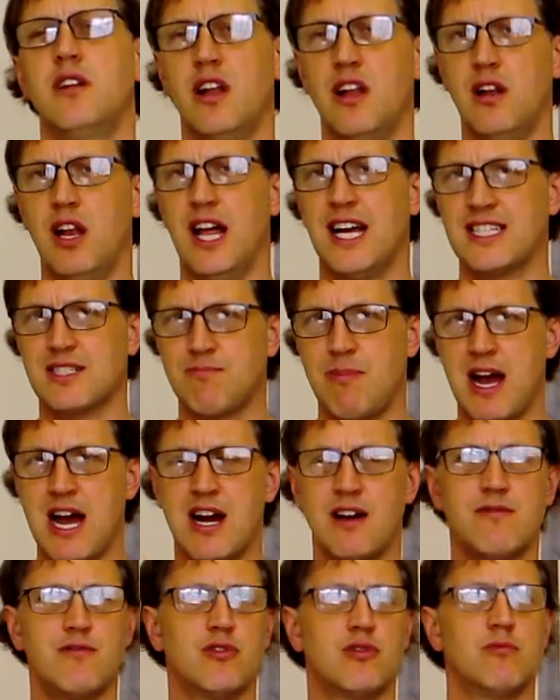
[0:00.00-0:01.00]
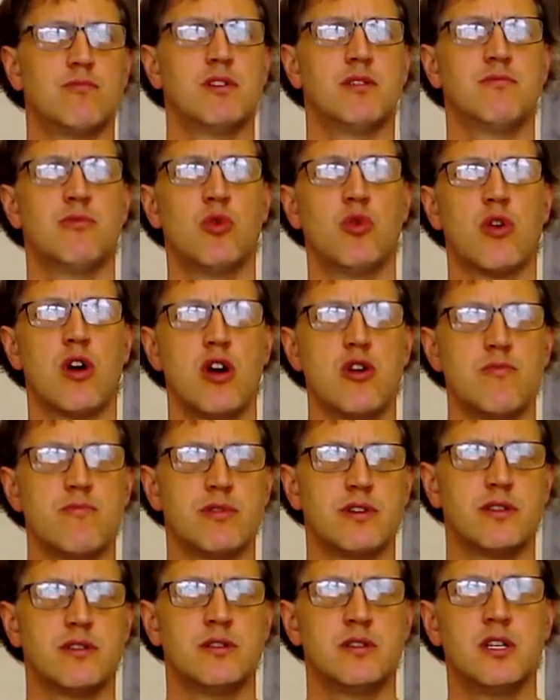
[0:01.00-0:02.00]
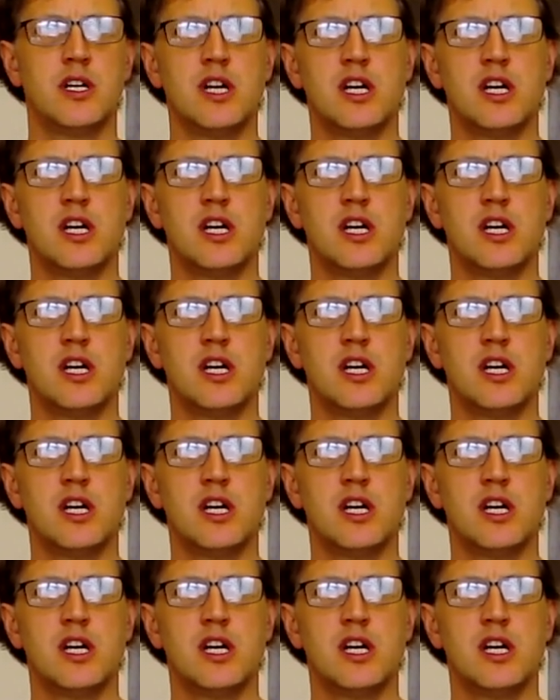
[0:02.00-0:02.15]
less powerful but more open,